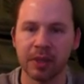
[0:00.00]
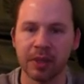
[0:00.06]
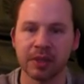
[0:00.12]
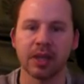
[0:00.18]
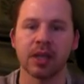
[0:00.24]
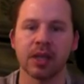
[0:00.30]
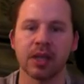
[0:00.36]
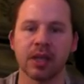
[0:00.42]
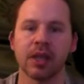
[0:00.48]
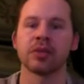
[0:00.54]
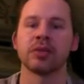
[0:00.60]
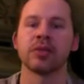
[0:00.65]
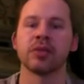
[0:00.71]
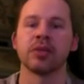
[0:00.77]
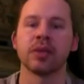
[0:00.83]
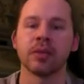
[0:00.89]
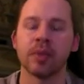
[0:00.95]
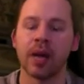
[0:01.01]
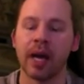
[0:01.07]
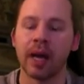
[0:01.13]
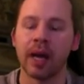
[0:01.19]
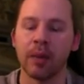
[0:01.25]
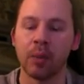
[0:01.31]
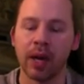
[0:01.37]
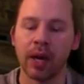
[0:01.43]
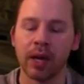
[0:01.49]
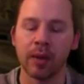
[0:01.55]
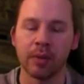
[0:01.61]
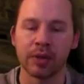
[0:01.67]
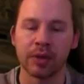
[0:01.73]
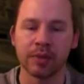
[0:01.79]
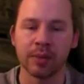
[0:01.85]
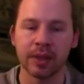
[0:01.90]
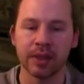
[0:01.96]
exactly how to do it while I
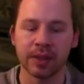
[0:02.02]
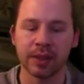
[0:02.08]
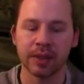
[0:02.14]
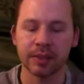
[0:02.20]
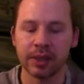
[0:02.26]
was playing.